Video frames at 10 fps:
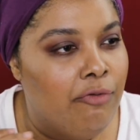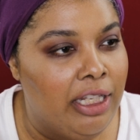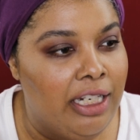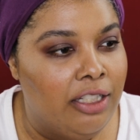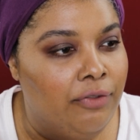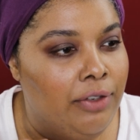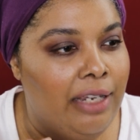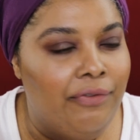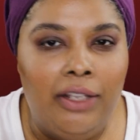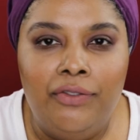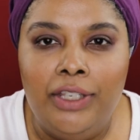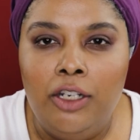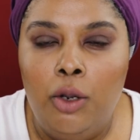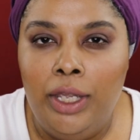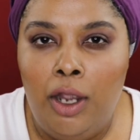It really does feel like
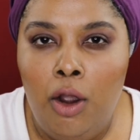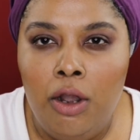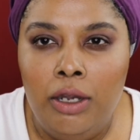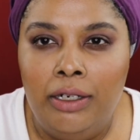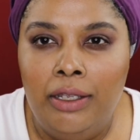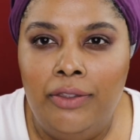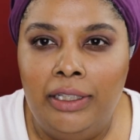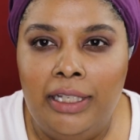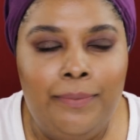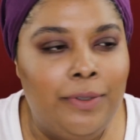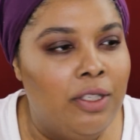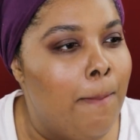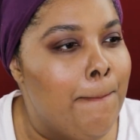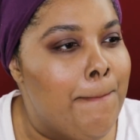velvet going on the lips.